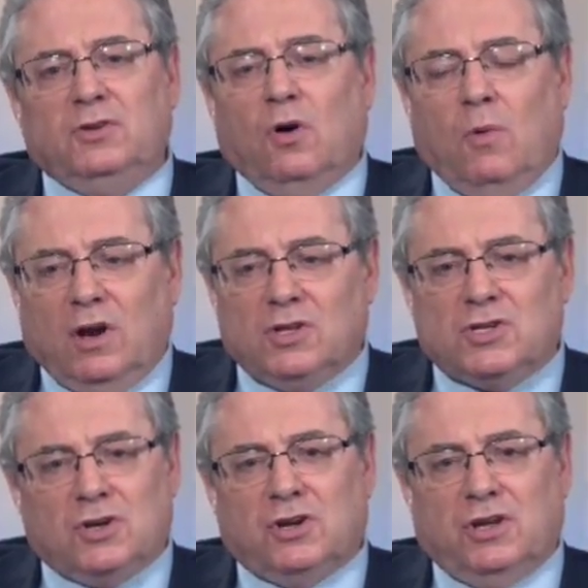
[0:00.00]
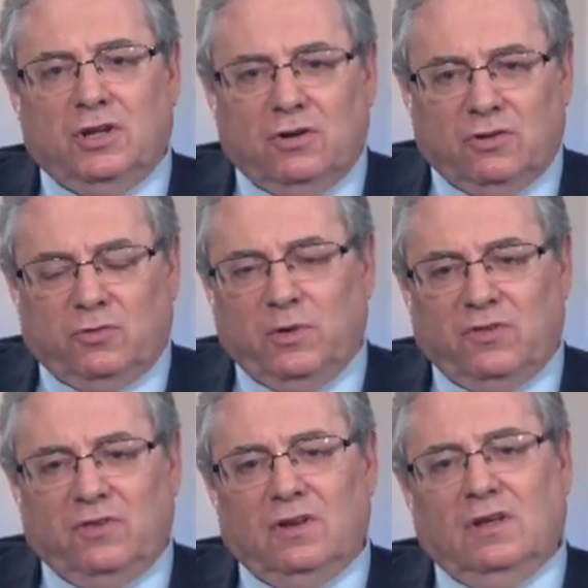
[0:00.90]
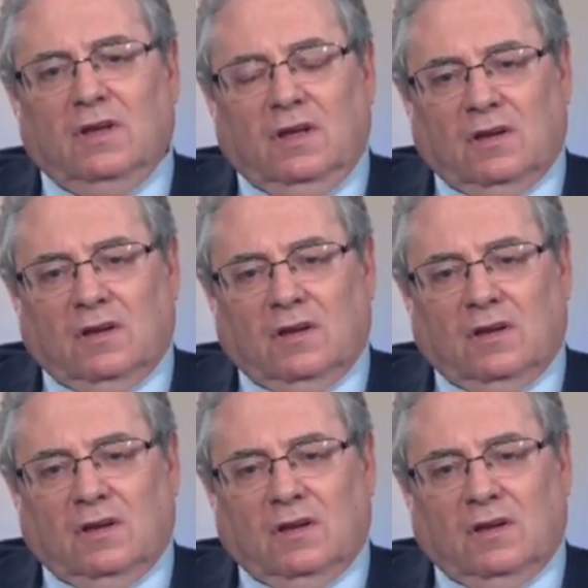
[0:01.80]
You don't want to jerk it or twist it,